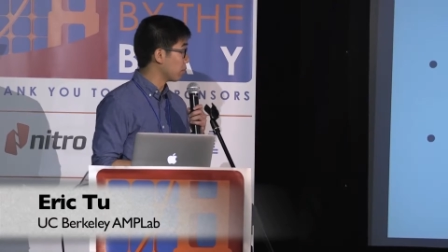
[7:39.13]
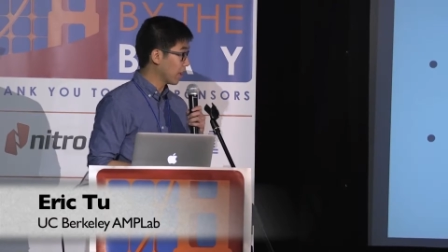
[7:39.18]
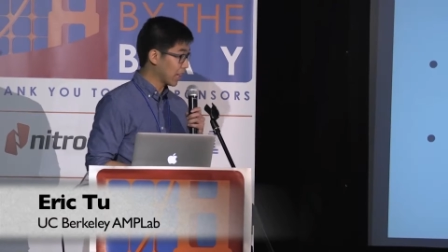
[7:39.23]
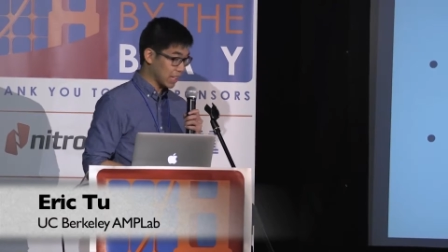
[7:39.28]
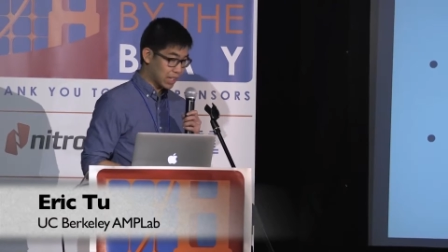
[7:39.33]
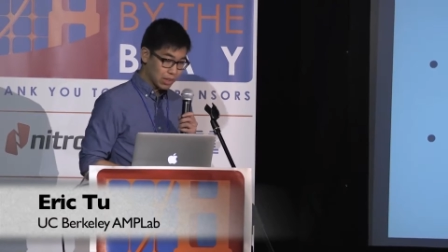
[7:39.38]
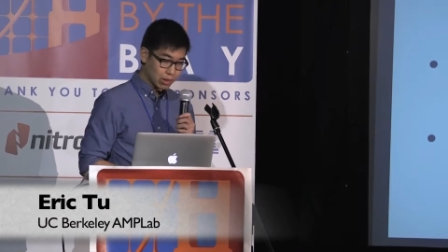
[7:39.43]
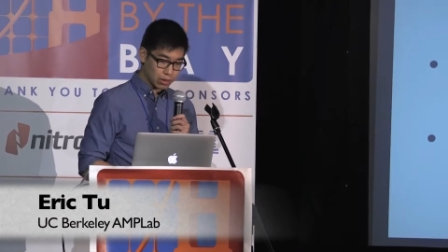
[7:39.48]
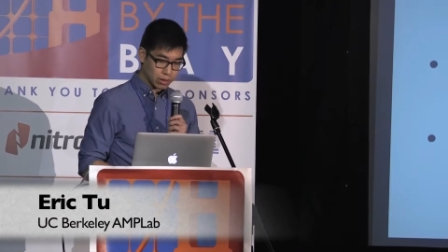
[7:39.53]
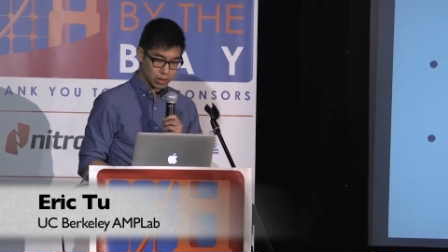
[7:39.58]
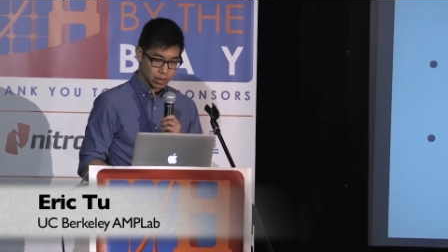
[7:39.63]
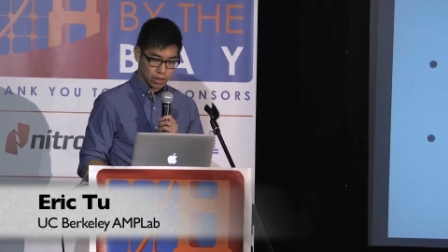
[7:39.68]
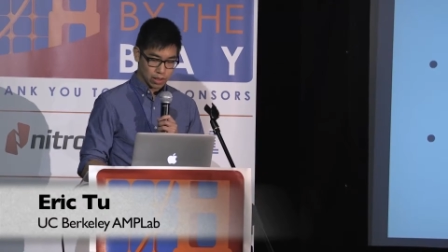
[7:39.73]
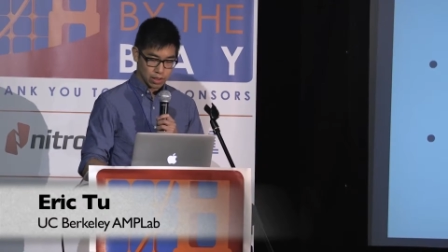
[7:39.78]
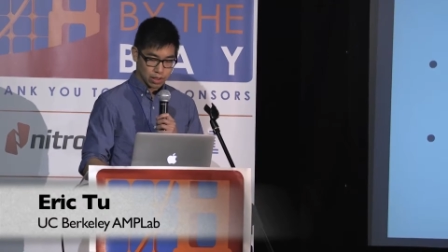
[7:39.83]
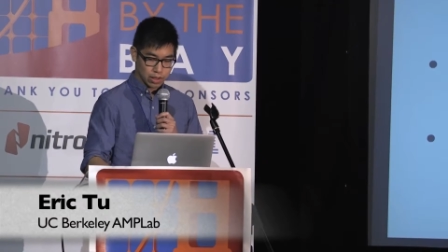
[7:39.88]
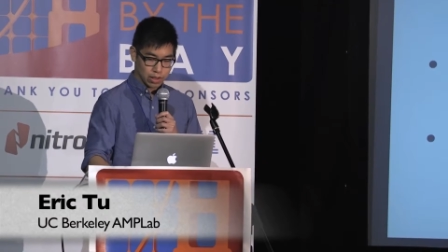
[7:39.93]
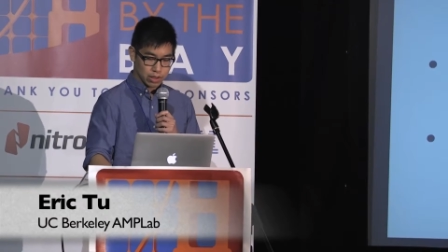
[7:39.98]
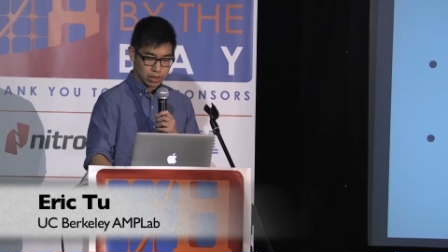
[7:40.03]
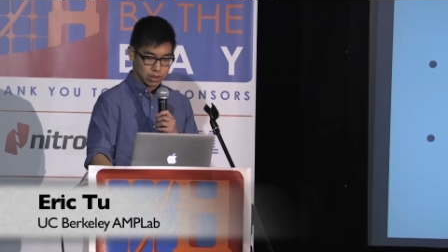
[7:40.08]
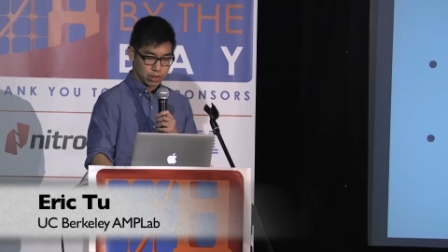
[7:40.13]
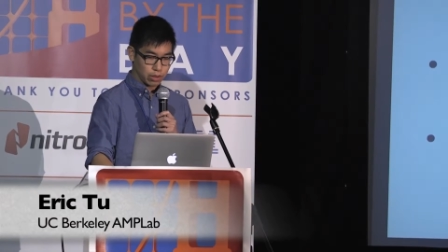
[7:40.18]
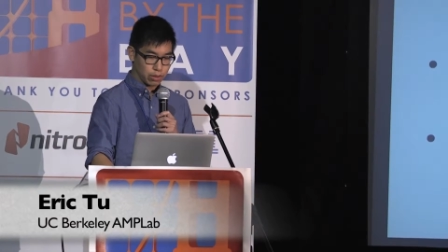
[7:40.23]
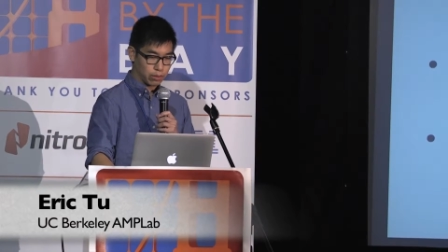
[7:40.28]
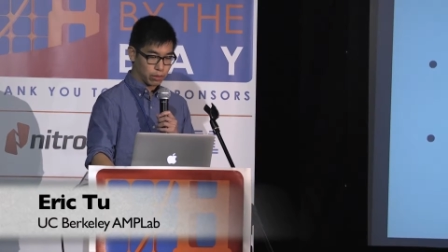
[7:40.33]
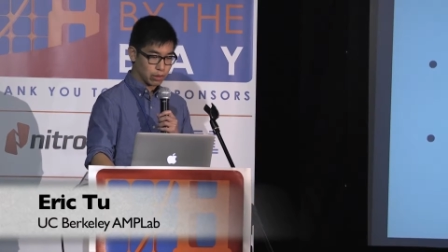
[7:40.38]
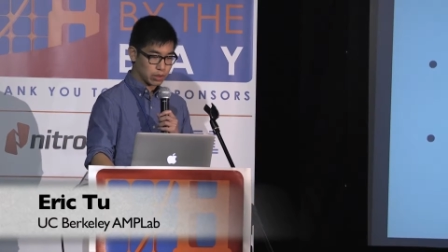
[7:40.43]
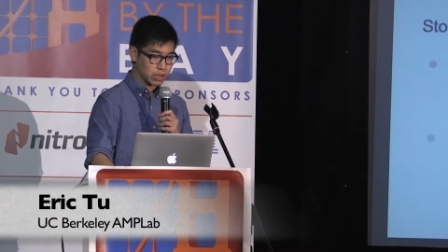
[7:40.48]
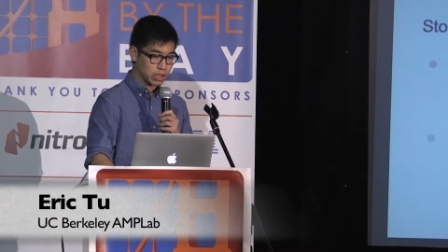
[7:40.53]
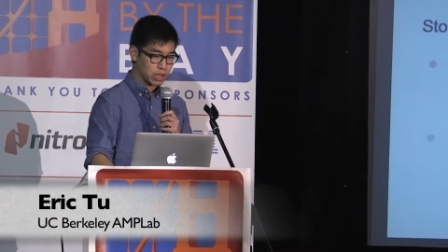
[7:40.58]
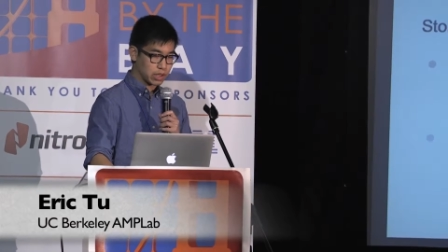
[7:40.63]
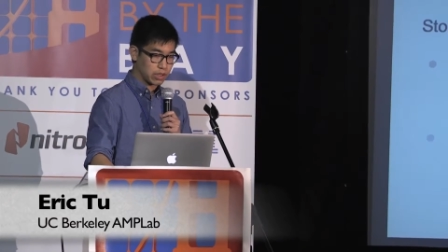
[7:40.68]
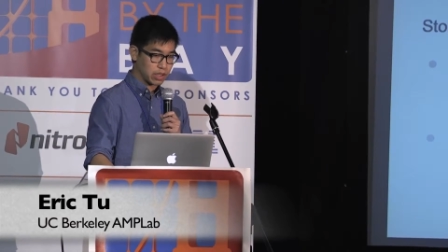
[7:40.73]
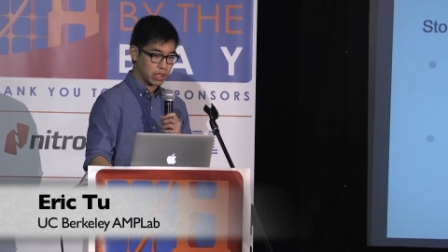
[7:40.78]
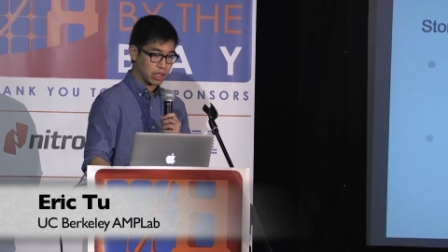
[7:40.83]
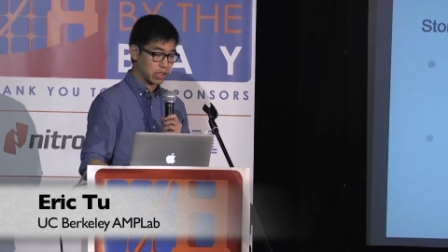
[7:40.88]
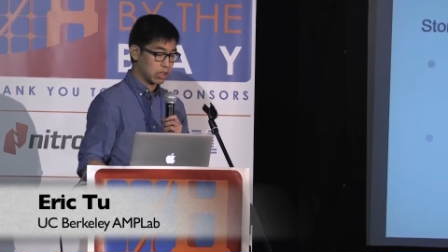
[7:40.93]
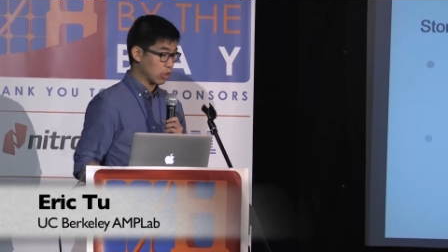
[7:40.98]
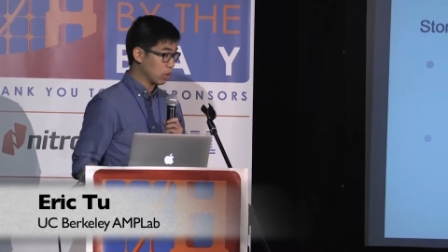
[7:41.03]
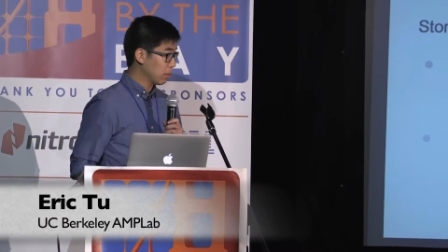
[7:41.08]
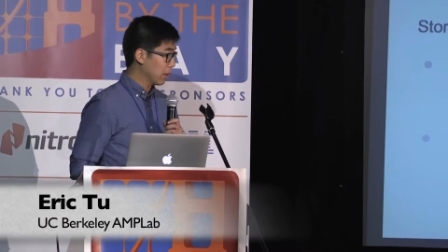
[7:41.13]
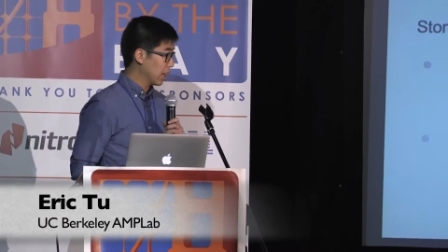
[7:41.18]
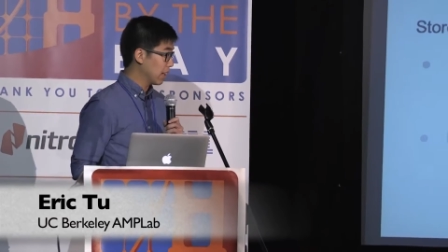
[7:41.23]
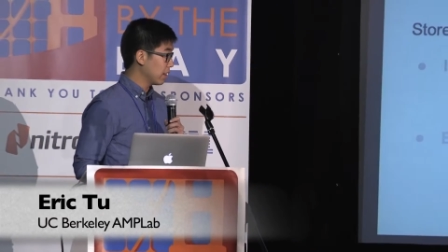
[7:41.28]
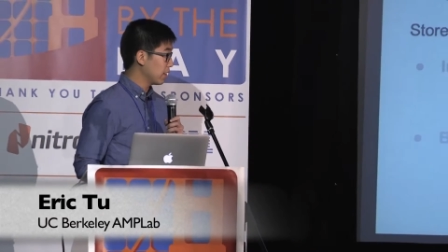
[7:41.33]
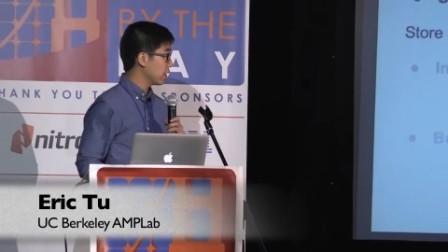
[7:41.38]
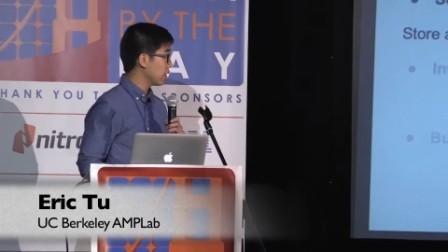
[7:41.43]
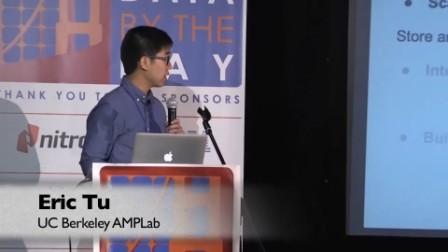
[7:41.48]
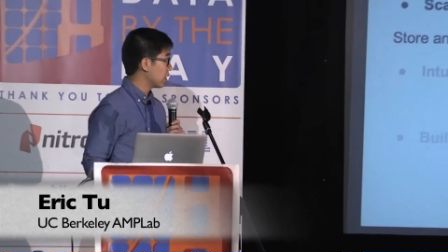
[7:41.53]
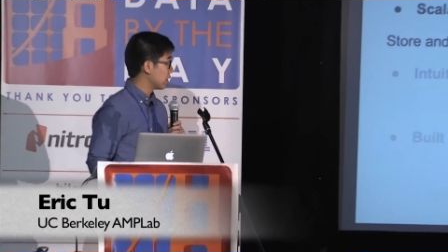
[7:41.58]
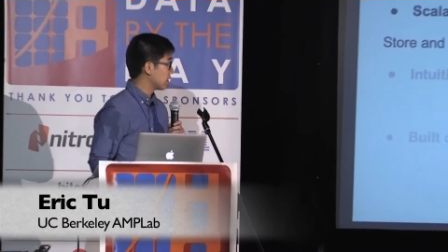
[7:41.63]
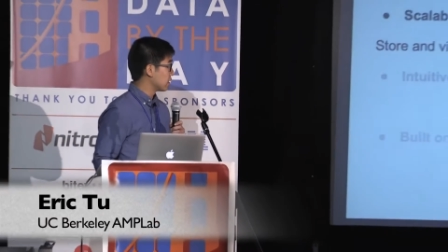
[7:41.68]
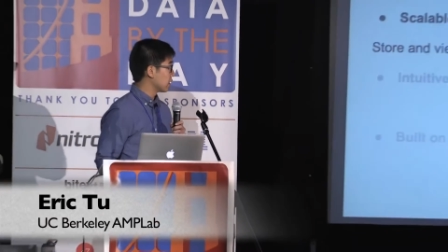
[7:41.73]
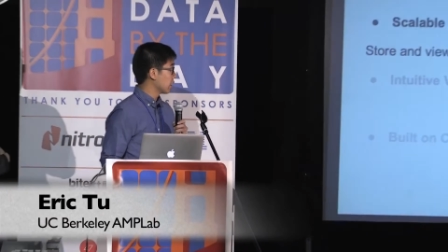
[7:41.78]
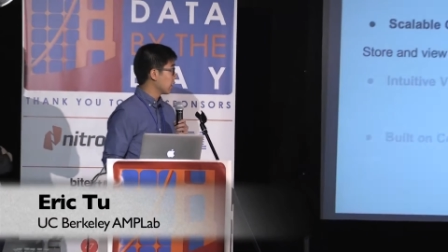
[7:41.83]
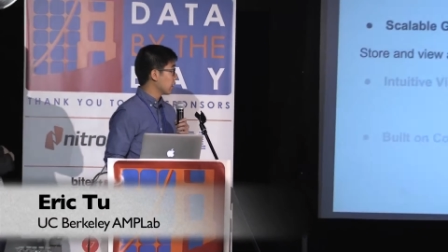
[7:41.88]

Mango. So, the first thing you need to know about it is